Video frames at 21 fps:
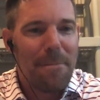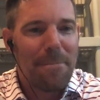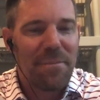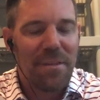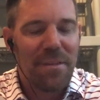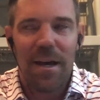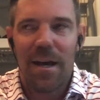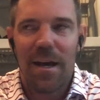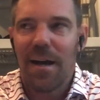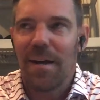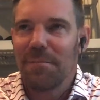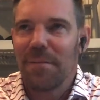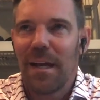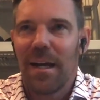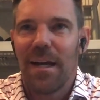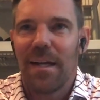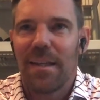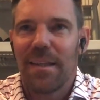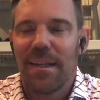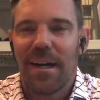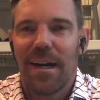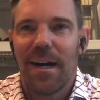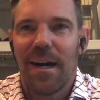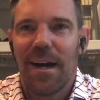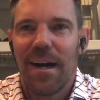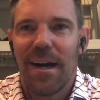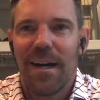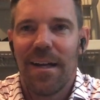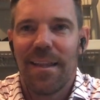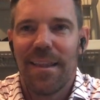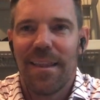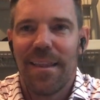Yeah, and
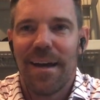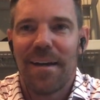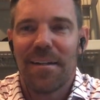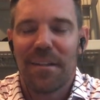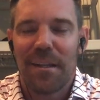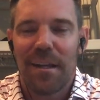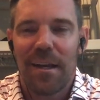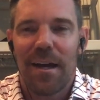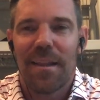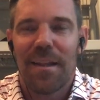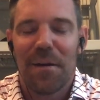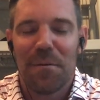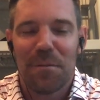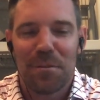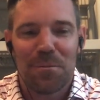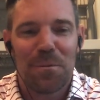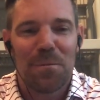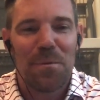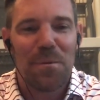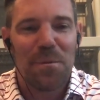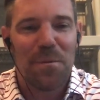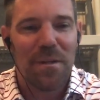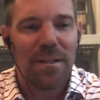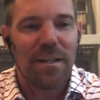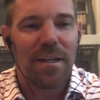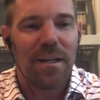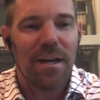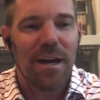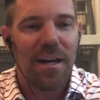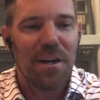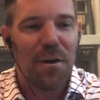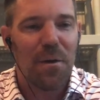that was when we
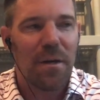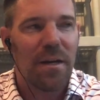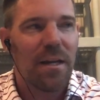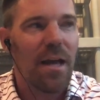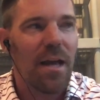really got going.